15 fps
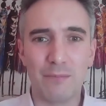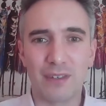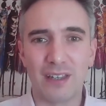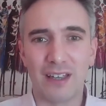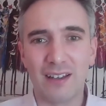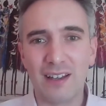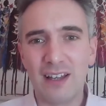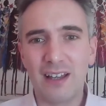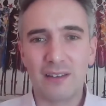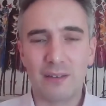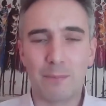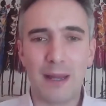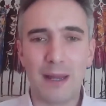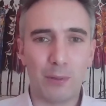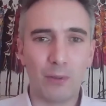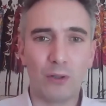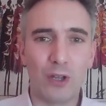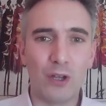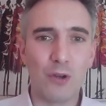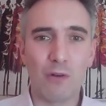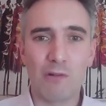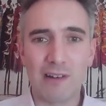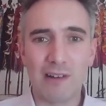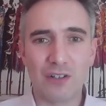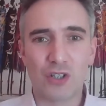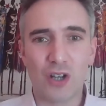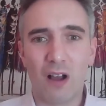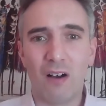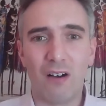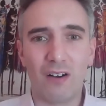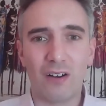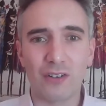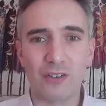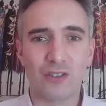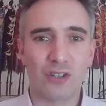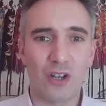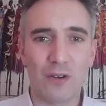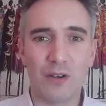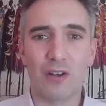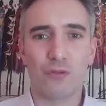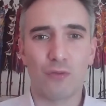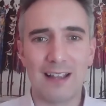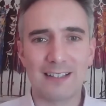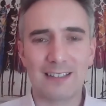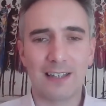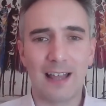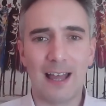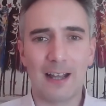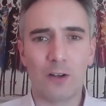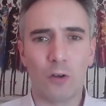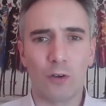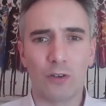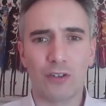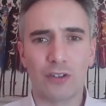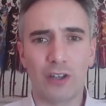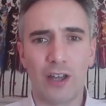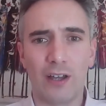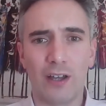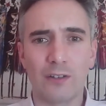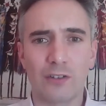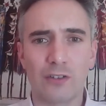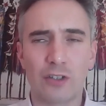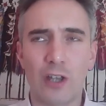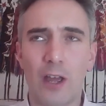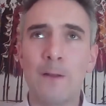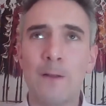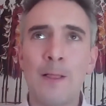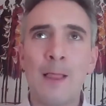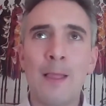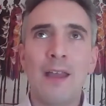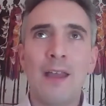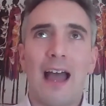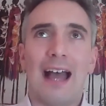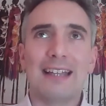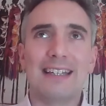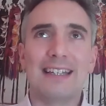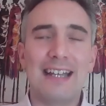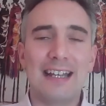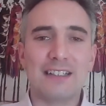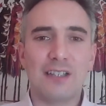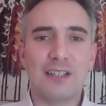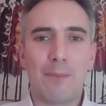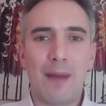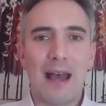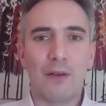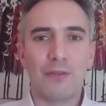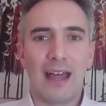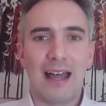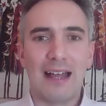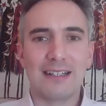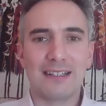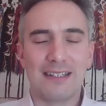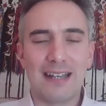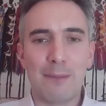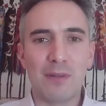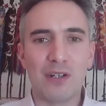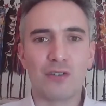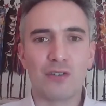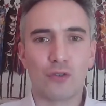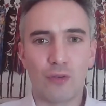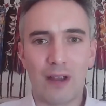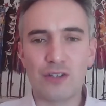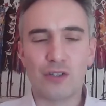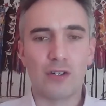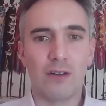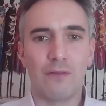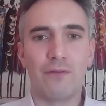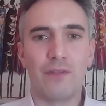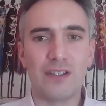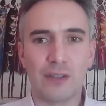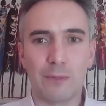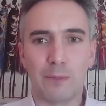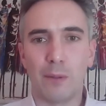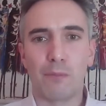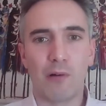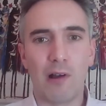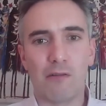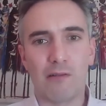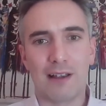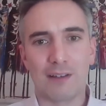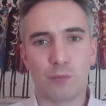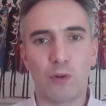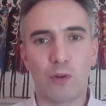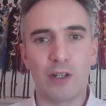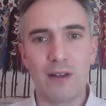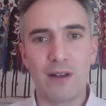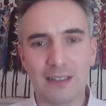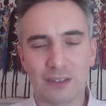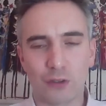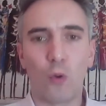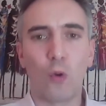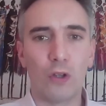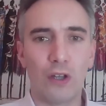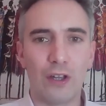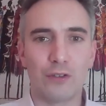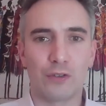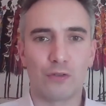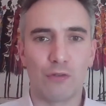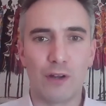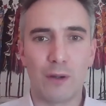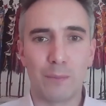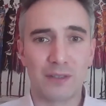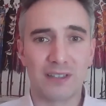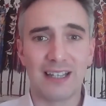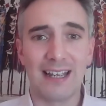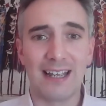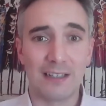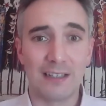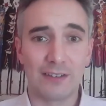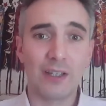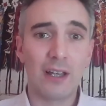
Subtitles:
the people who are in charge don't address their concerns. So I think it's about that demonstration of visible progress. What unites all those groups is,